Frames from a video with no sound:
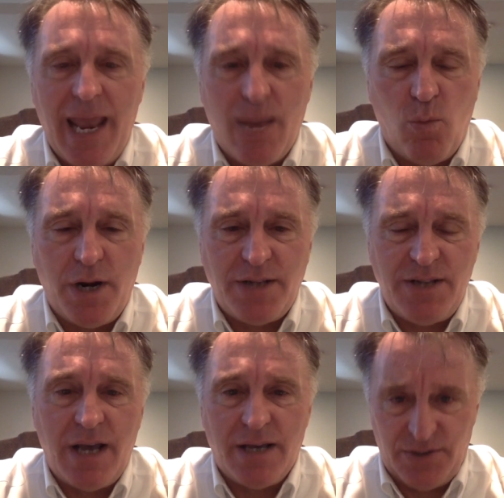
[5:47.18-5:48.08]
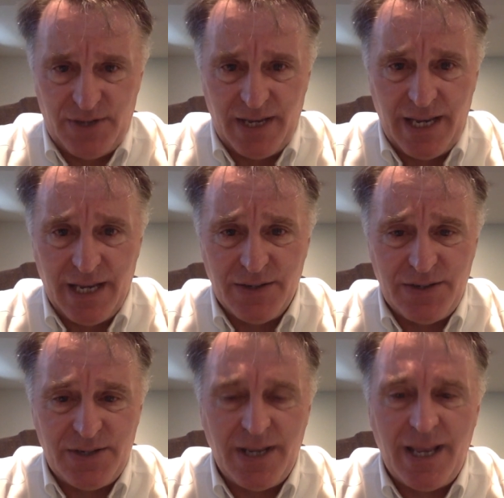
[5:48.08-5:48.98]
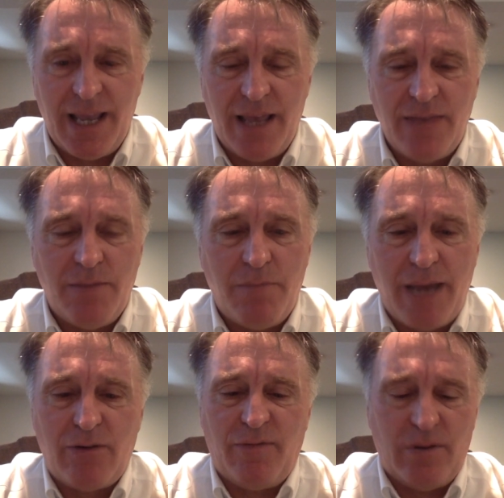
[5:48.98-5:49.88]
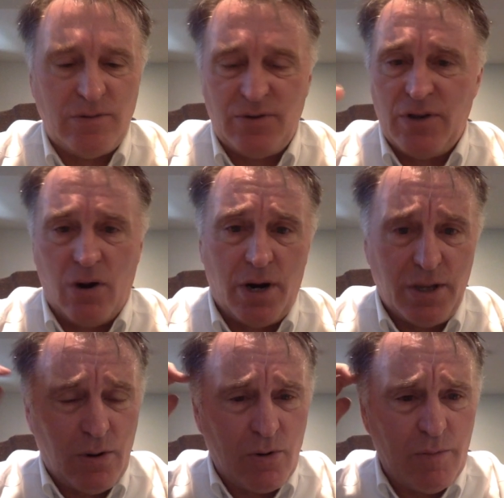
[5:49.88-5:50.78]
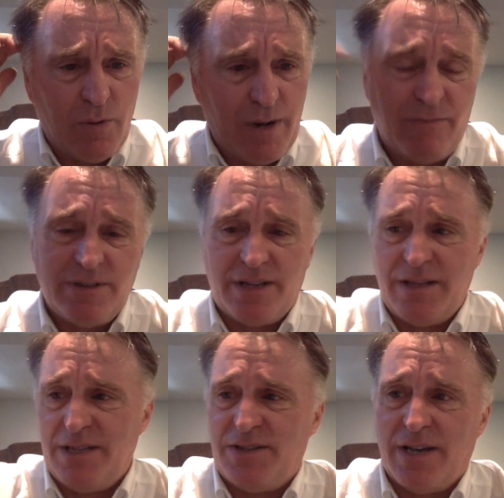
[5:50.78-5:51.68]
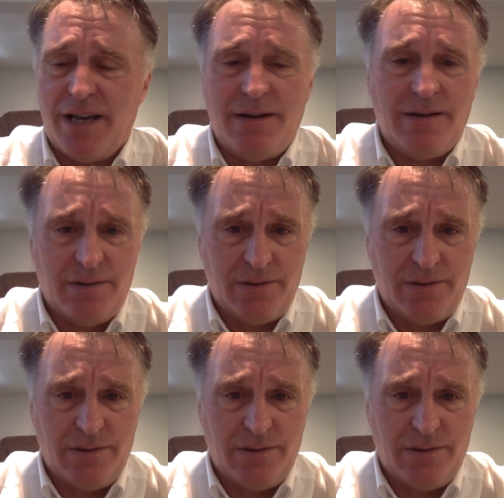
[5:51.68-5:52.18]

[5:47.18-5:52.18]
And what it does is the microphones or the audio equipment, whatever's on the inside,